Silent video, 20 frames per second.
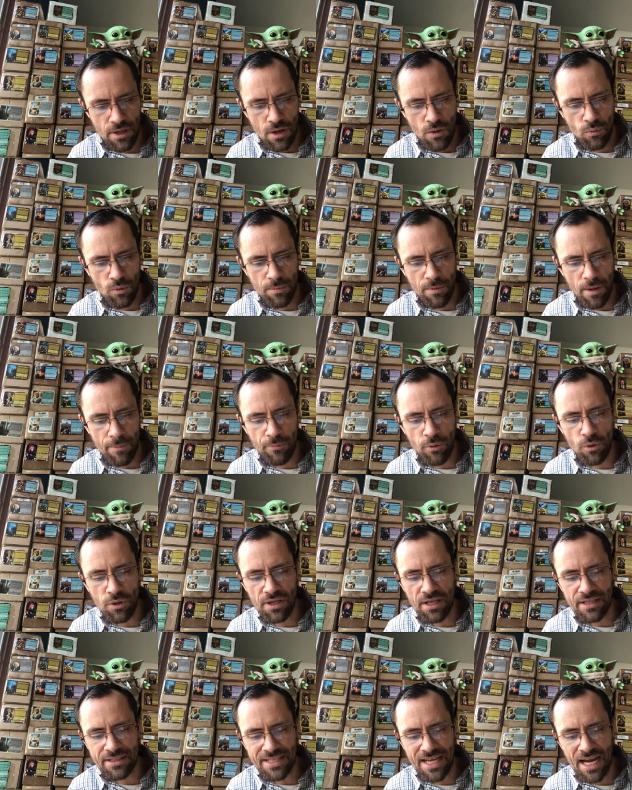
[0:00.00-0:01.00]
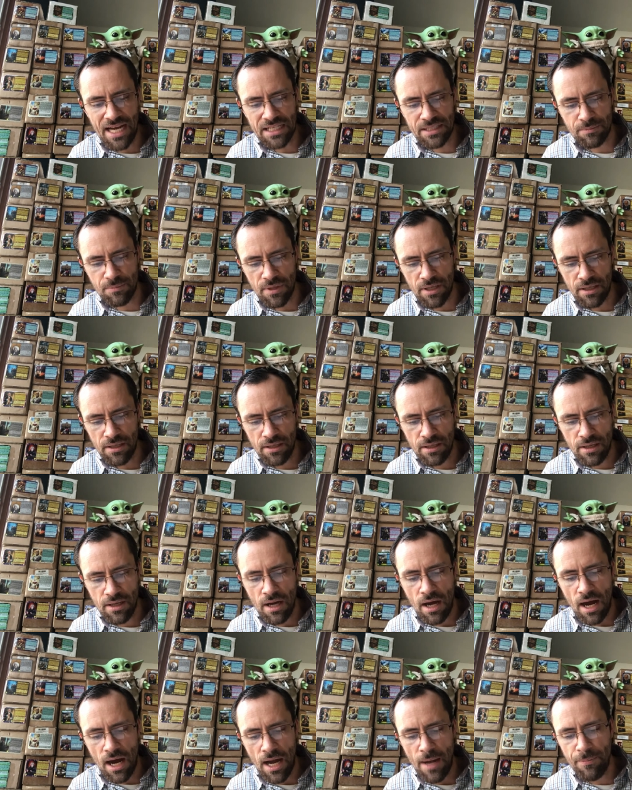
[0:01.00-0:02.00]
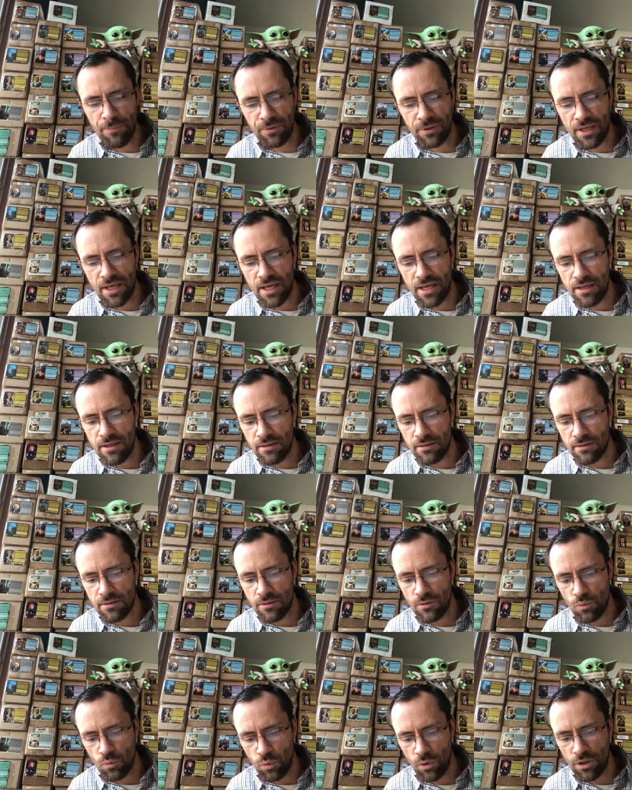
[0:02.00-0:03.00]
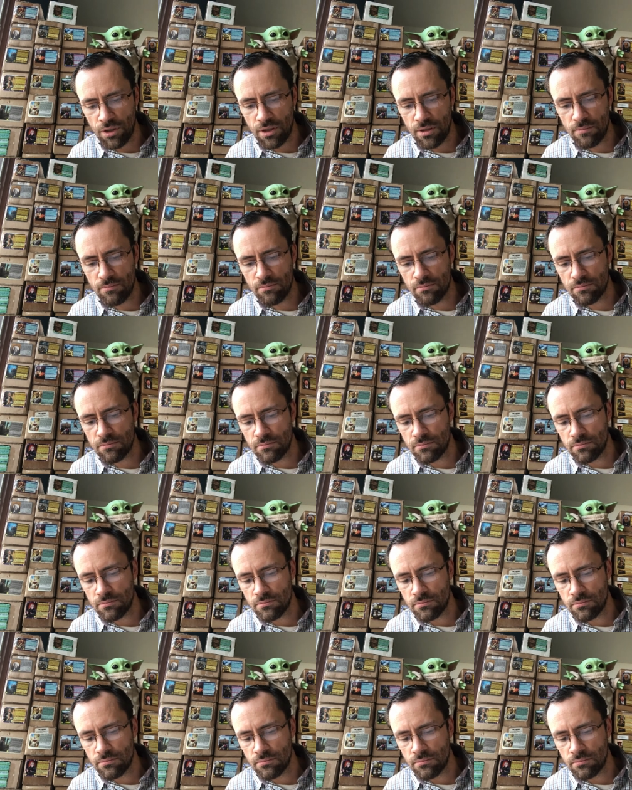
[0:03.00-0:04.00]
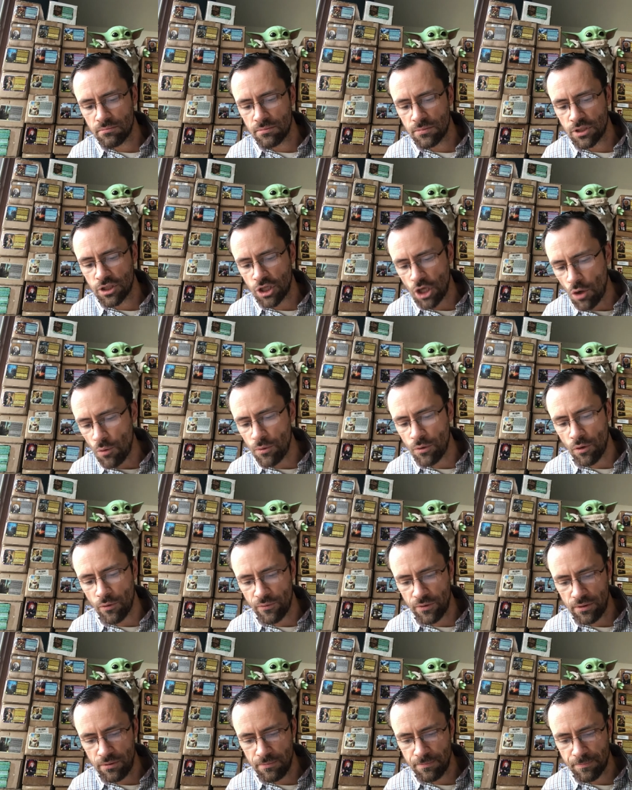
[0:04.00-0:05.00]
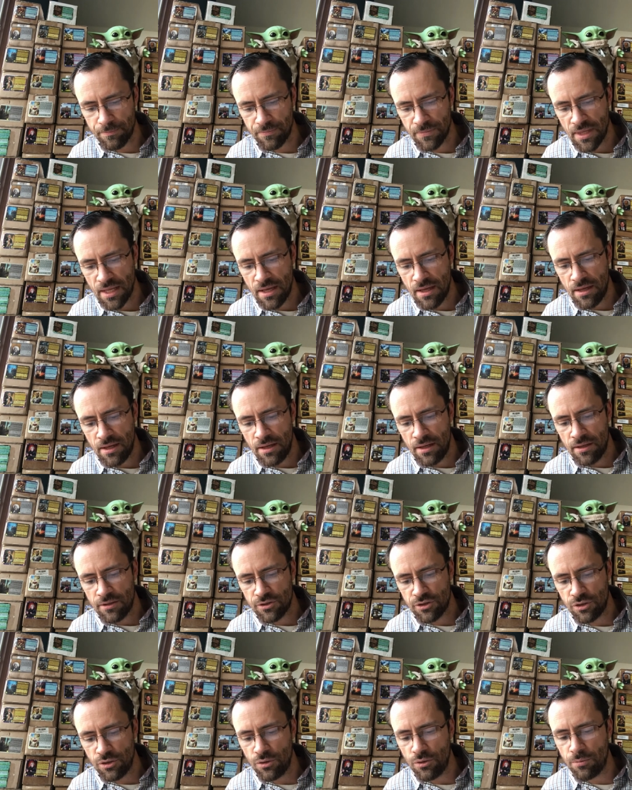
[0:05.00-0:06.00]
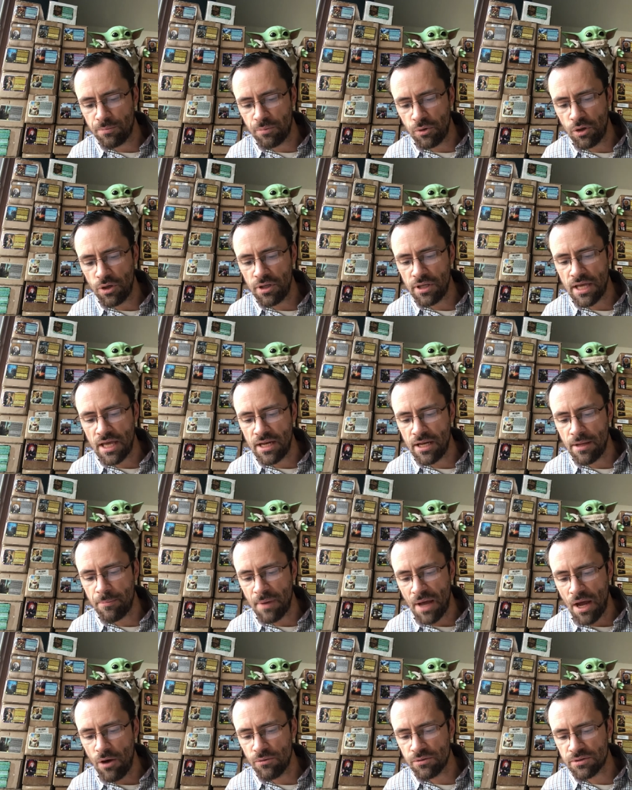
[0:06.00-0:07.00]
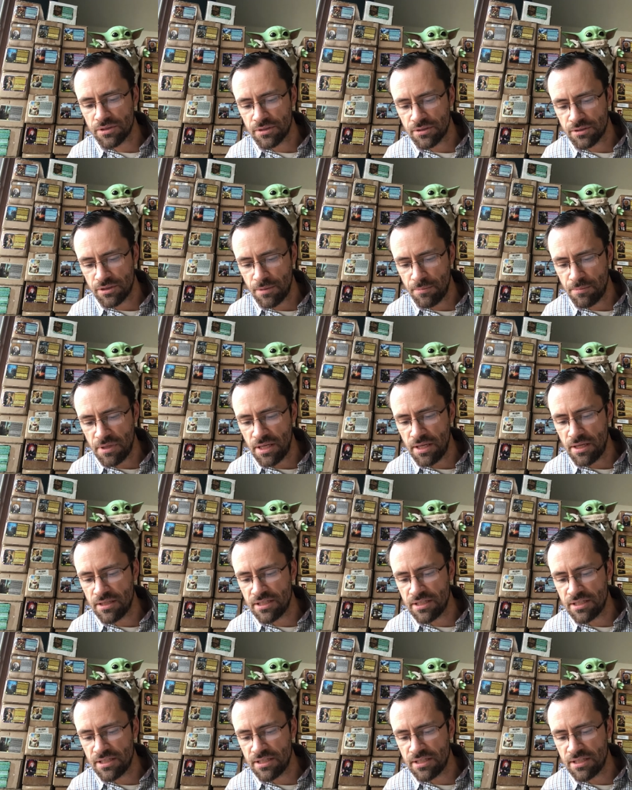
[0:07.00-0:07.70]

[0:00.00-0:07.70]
when my opponent attacks me, I play William Kouwenhoven to put an about to be